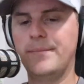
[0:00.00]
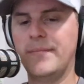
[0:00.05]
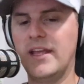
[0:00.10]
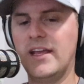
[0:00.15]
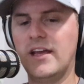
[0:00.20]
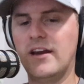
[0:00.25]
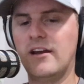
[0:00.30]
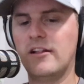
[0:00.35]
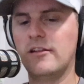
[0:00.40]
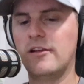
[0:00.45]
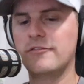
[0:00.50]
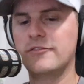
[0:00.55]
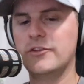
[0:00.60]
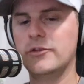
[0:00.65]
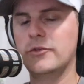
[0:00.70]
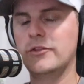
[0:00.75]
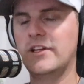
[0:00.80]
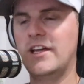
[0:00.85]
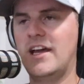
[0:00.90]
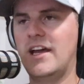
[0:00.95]
And I love
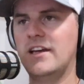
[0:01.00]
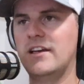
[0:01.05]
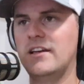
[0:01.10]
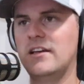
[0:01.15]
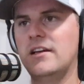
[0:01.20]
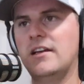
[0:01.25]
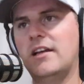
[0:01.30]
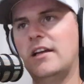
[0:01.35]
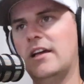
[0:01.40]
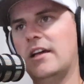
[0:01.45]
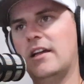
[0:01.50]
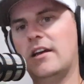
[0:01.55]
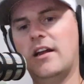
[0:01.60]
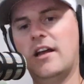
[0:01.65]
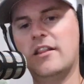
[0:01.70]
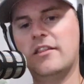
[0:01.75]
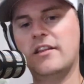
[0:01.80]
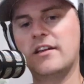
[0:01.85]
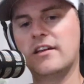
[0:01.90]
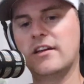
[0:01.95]
doing that. And
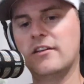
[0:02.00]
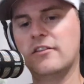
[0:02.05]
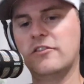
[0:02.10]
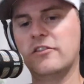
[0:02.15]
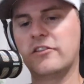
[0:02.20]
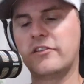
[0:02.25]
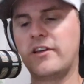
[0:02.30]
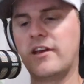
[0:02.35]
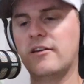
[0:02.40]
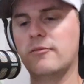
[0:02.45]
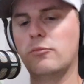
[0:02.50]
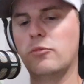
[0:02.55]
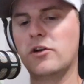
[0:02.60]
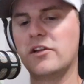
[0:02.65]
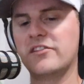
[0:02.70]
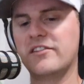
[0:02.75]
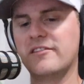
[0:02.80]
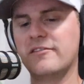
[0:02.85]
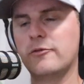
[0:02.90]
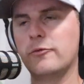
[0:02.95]
I think it just kind of
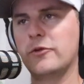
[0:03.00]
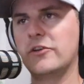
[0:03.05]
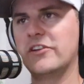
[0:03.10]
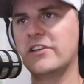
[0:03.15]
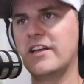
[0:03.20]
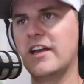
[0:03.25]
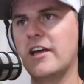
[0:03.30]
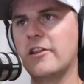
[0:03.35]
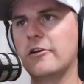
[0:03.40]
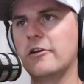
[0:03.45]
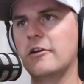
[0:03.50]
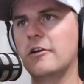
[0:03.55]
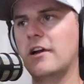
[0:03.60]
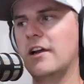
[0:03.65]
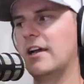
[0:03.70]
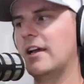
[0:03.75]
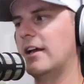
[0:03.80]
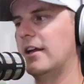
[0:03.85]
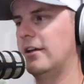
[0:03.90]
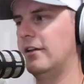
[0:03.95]
brings everyone together
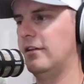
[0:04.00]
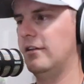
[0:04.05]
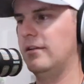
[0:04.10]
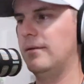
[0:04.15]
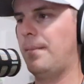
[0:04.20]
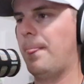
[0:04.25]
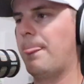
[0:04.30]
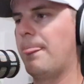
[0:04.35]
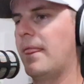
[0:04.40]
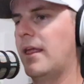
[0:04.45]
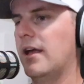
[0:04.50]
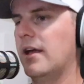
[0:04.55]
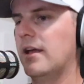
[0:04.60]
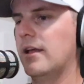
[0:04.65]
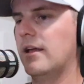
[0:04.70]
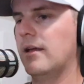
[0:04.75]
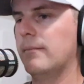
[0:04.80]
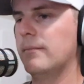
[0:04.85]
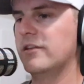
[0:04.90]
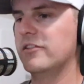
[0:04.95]
and
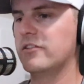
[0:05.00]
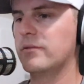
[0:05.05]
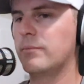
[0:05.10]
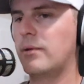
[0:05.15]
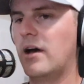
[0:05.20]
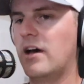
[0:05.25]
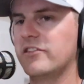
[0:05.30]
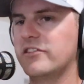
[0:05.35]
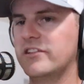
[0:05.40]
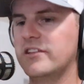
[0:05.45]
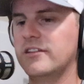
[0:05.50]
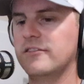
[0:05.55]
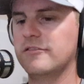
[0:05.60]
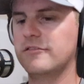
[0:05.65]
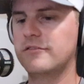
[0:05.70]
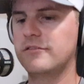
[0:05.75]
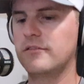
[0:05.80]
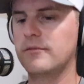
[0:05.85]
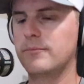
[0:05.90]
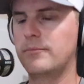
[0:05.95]
is a
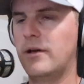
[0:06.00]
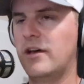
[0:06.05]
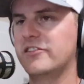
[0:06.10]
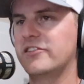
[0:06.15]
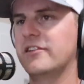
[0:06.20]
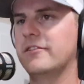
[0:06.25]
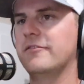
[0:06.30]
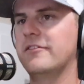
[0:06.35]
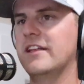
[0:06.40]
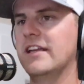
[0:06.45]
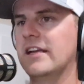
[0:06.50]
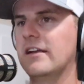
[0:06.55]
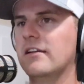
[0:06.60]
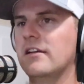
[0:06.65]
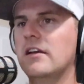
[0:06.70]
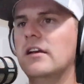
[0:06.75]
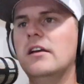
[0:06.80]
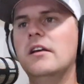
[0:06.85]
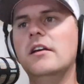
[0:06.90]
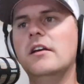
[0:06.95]
positive thing.
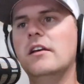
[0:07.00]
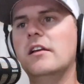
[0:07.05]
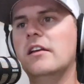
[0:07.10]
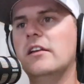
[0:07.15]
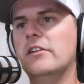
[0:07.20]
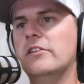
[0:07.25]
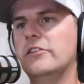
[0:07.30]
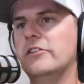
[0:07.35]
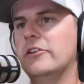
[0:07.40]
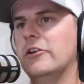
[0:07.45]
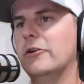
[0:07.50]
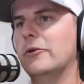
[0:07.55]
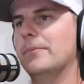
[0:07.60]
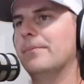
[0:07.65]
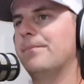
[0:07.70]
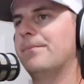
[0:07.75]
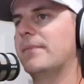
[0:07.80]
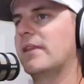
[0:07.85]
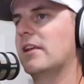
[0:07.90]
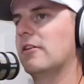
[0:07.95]
So
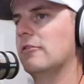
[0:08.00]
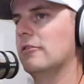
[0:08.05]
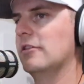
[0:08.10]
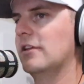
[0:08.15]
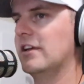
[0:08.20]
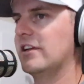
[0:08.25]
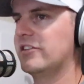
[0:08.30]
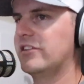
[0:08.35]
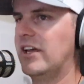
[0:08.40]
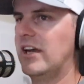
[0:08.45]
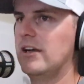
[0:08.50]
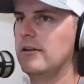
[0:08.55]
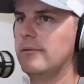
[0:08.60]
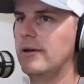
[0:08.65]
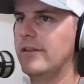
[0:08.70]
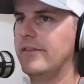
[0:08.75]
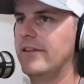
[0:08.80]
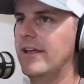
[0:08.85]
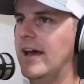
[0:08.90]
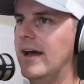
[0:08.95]
really excited
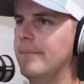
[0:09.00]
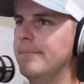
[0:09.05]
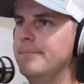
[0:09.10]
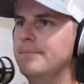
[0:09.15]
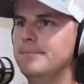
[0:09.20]
about that.